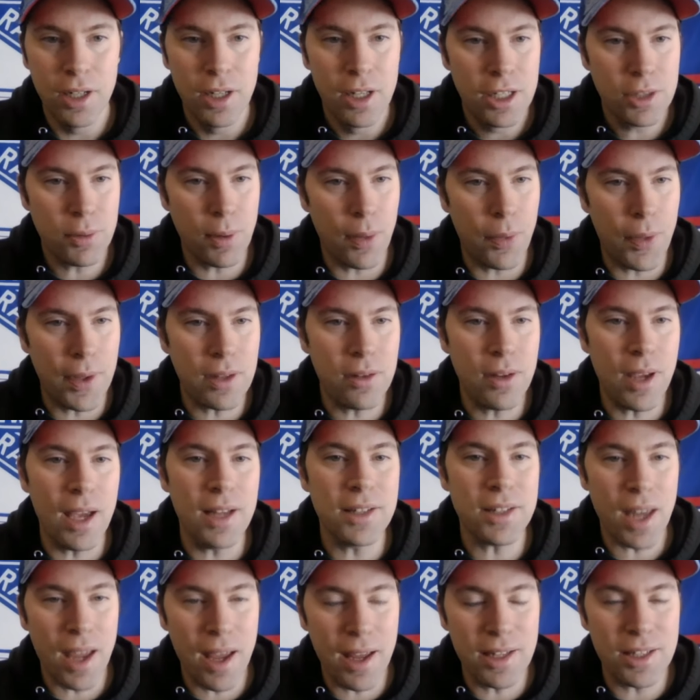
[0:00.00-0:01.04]
So I want to thank you
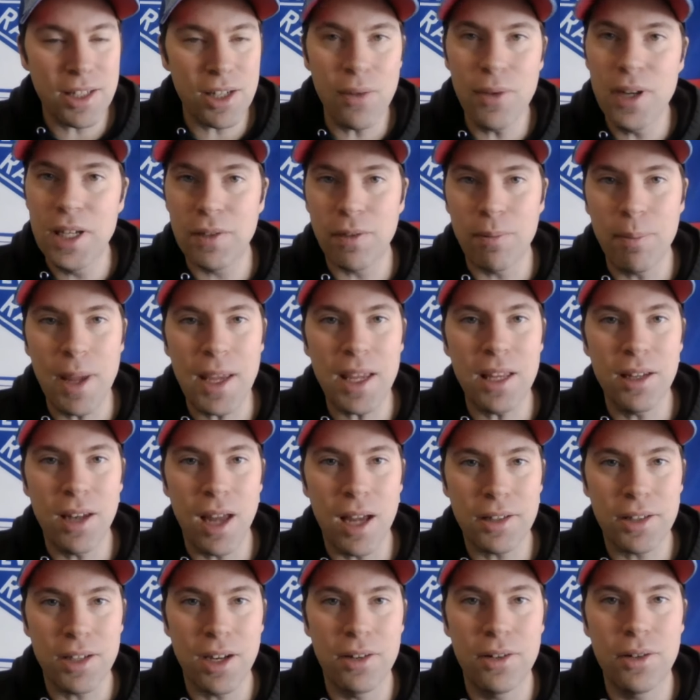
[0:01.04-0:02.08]
guys, as always, for making
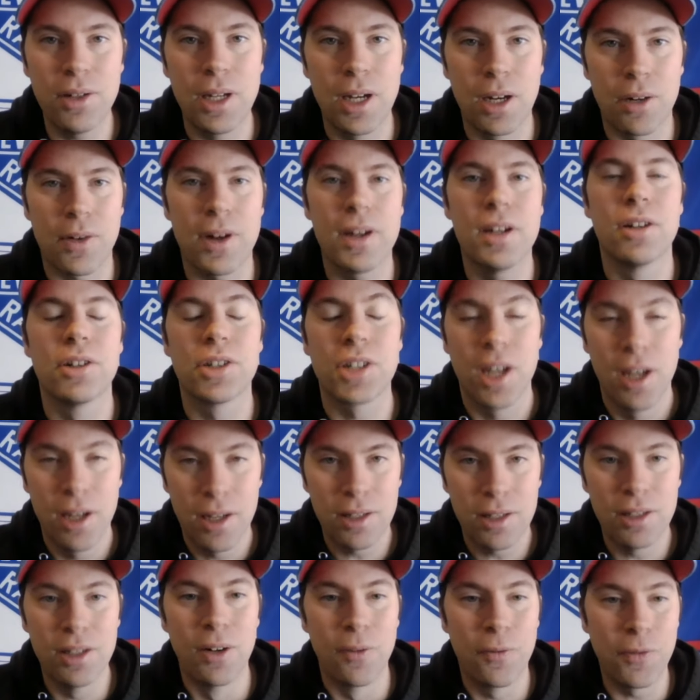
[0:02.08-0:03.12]
Locked On New York Rangers
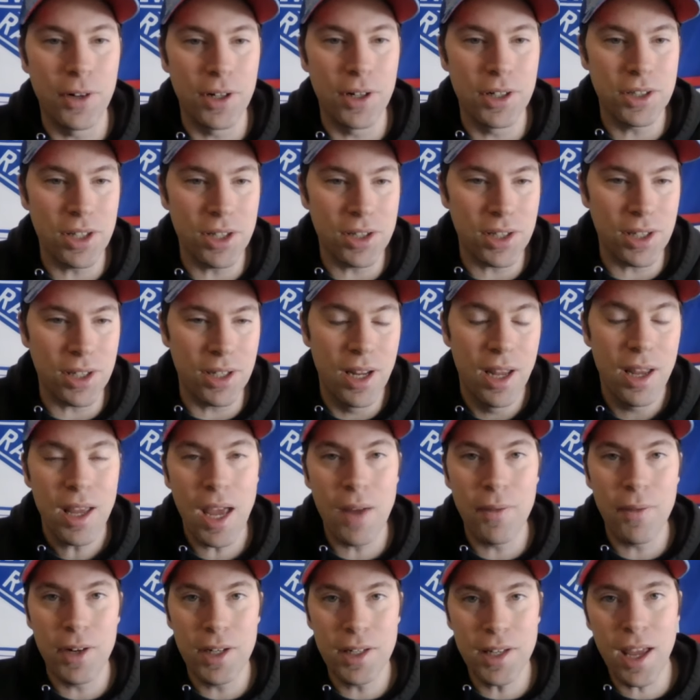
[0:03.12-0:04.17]
your first listen
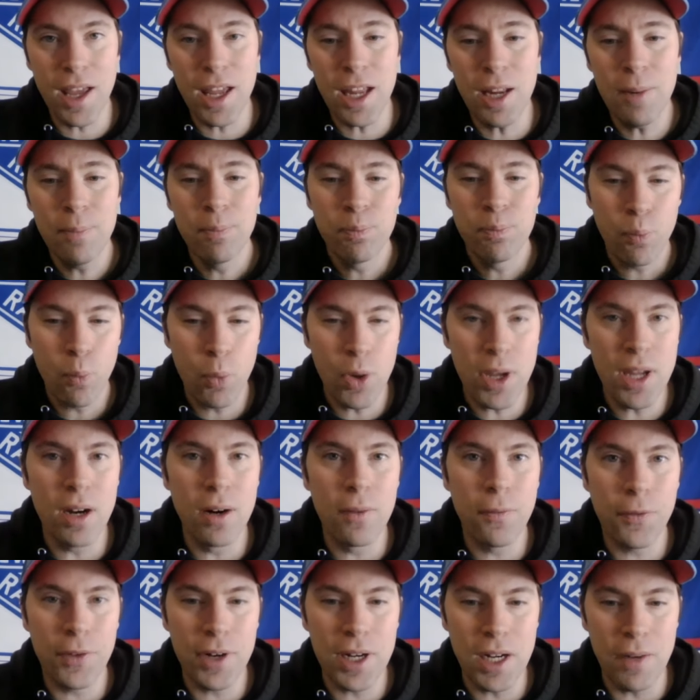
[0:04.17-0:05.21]
every day. We are
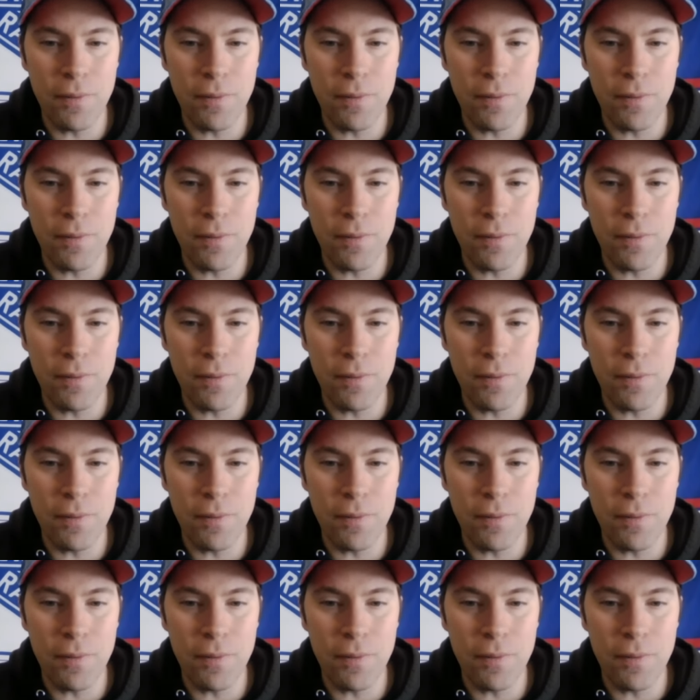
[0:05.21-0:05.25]
free and